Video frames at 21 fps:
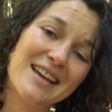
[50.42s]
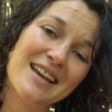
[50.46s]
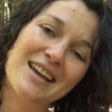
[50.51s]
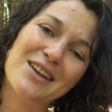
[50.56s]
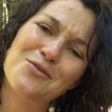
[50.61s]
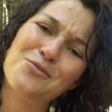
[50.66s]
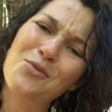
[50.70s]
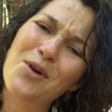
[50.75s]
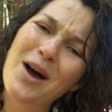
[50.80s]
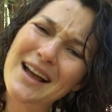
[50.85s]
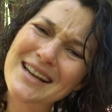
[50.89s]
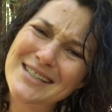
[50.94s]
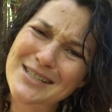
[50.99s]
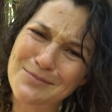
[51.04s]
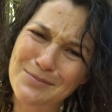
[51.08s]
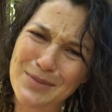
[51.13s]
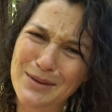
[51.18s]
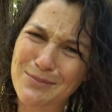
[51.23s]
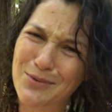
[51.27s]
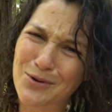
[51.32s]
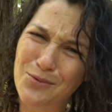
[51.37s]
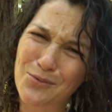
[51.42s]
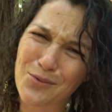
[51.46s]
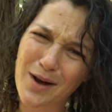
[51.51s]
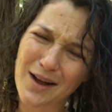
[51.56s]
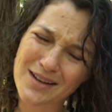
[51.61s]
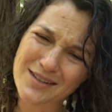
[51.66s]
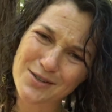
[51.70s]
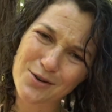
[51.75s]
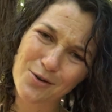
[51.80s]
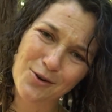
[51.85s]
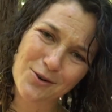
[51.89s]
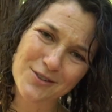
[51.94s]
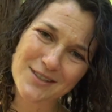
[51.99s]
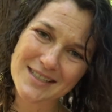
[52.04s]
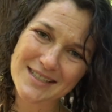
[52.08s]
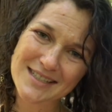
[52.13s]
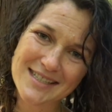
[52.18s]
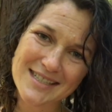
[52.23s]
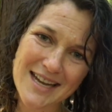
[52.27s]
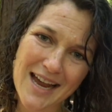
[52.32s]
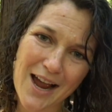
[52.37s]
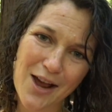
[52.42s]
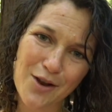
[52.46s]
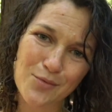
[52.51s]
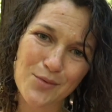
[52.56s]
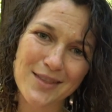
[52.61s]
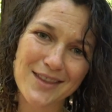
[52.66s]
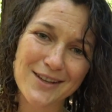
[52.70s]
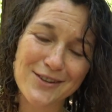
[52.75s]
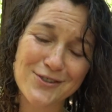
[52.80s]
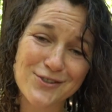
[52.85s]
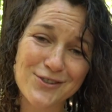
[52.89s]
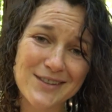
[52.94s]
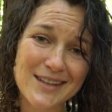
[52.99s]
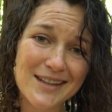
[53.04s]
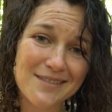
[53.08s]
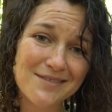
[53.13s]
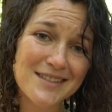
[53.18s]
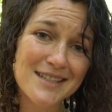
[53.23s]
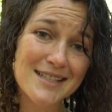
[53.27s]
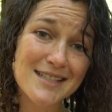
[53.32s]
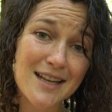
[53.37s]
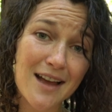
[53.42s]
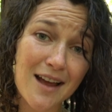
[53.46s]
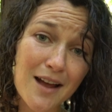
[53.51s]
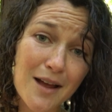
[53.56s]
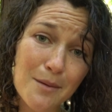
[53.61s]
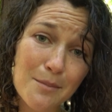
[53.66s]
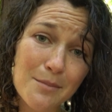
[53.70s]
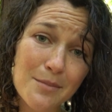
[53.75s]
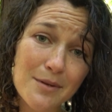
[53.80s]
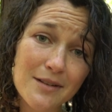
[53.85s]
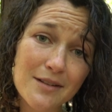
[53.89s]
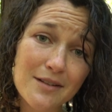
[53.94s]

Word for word: And why do people want to hold us down when they should lift us up?